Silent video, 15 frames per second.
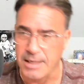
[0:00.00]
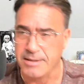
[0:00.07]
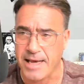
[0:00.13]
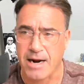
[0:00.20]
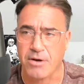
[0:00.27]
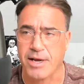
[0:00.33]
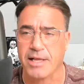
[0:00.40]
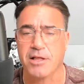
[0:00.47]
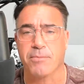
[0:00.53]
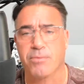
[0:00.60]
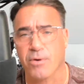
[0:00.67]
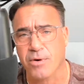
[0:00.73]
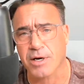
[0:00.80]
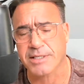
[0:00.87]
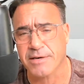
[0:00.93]
that'll get the
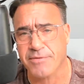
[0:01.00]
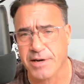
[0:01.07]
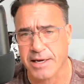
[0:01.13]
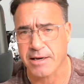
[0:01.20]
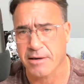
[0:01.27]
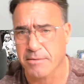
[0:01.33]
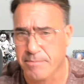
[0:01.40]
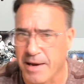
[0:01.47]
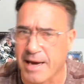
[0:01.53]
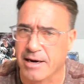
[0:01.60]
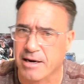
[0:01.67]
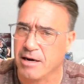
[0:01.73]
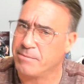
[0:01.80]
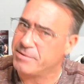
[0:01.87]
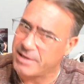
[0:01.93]
productivity
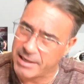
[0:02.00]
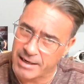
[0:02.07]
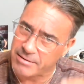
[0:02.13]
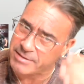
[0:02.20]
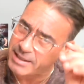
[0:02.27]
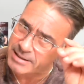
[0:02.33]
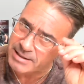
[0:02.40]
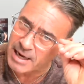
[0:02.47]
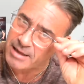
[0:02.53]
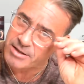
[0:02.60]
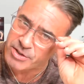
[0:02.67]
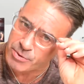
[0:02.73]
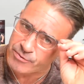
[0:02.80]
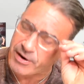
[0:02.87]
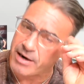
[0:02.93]
back up. You know,
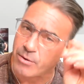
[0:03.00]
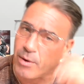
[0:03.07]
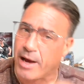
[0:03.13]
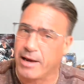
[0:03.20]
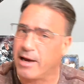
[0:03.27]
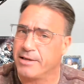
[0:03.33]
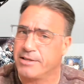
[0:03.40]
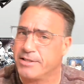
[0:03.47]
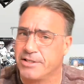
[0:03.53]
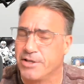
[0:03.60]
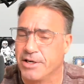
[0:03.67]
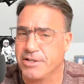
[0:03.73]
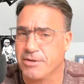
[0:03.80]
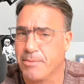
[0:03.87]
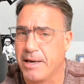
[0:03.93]
technology will find a way.
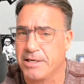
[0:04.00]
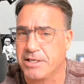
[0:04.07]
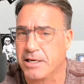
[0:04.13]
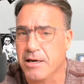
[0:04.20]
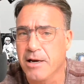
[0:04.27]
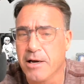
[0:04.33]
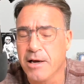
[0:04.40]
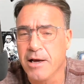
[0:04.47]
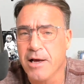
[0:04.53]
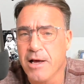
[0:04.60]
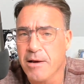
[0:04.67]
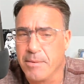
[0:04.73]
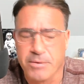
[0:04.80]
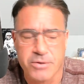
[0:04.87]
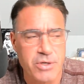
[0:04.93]
It's amazing.
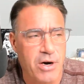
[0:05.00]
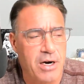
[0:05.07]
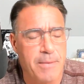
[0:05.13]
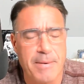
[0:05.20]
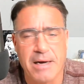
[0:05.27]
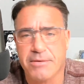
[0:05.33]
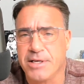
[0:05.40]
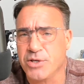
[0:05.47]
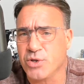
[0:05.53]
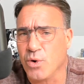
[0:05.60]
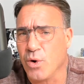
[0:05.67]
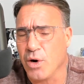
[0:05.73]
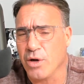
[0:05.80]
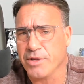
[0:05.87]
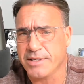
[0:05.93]
People talk about this
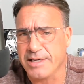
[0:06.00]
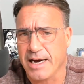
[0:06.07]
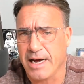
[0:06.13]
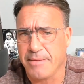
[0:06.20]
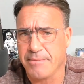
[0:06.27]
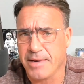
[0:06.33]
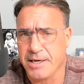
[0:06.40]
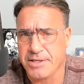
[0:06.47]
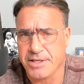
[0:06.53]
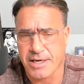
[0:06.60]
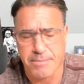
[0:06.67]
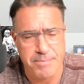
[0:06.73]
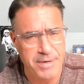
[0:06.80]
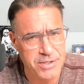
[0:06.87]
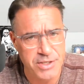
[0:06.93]
all the time. I
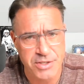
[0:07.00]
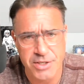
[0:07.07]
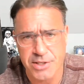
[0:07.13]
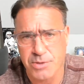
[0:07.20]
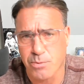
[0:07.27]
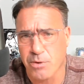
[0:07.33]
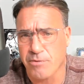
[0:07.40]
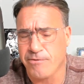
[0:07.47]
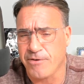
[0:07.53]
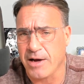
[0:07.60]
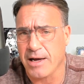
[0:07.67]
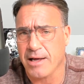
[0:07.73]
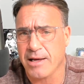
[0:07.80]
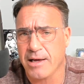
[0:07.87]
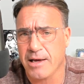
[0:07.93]
said businesses will
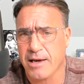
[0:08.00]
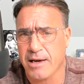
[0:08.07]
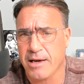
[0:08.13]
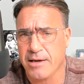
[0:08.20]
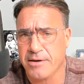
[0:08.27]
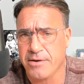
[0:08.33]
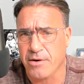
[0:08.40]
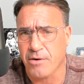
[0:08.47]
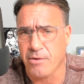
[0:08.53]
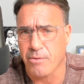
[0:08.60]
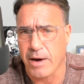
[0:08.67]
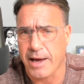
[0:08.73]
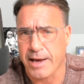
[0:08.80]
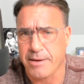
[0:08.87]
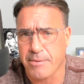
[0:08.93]
find a
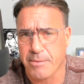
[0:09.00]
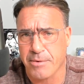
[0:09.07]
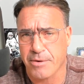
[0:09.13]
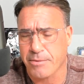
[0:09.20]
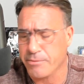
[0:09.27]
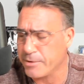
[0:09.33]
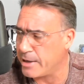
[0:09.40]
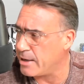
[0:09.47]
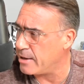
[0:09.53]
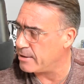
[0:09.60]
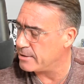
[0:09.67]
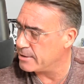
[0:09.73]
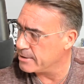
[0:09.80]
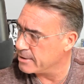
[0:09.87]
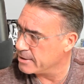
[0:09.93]
way. Remember,